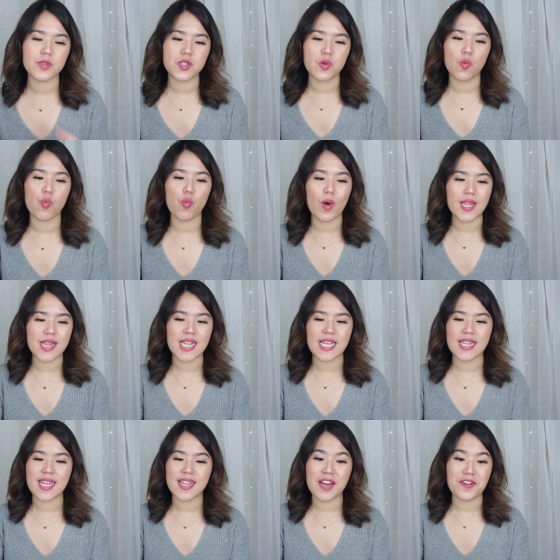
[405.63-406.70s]
So one
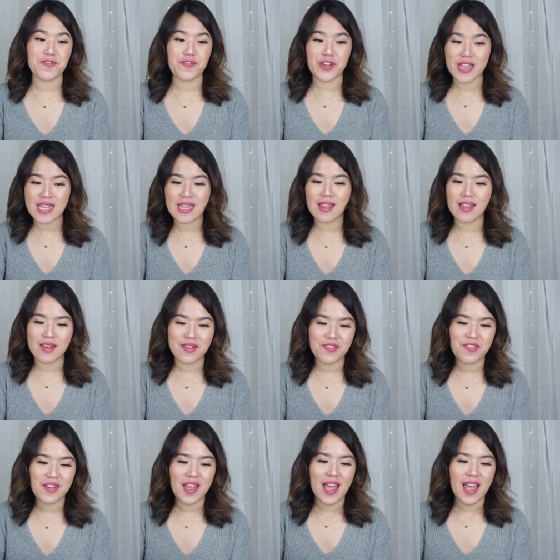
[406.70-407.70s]
thing that I really love